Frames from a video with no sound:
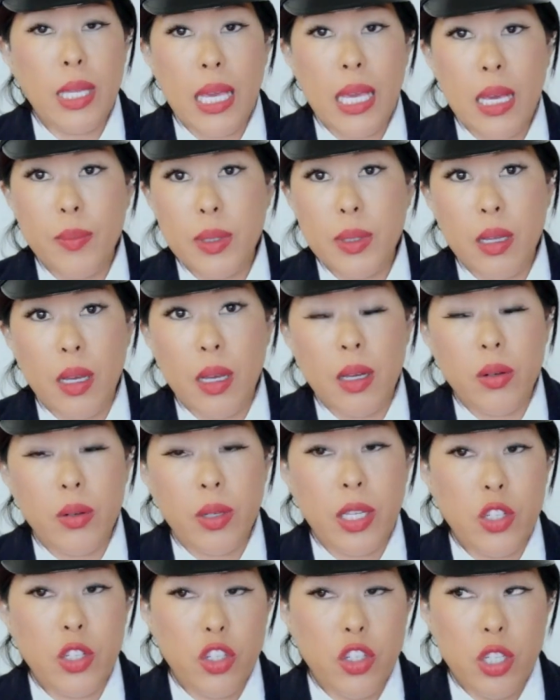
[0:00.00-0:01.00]
Amazon,
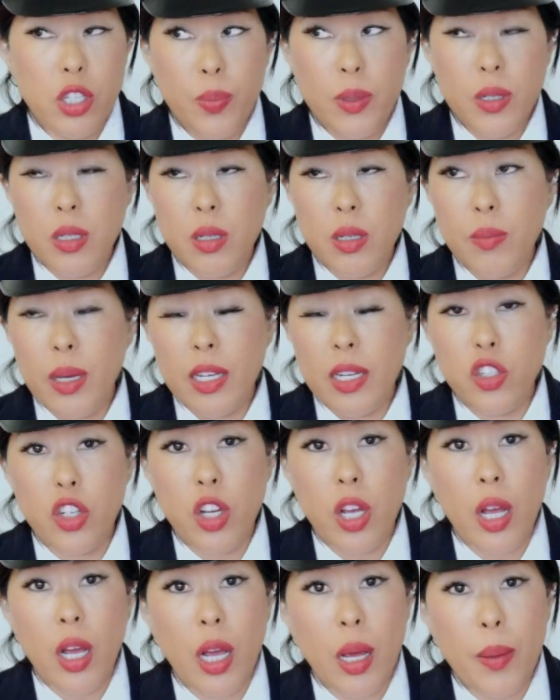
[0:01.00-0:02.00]
okay, ship it to my
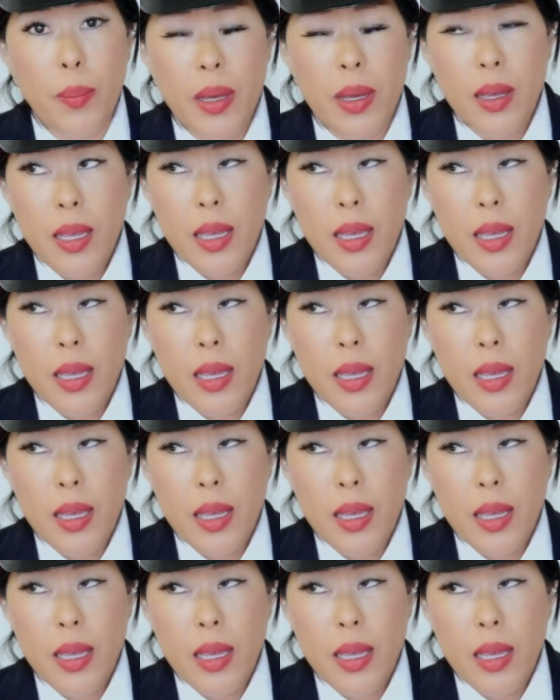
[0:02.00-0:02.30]
job.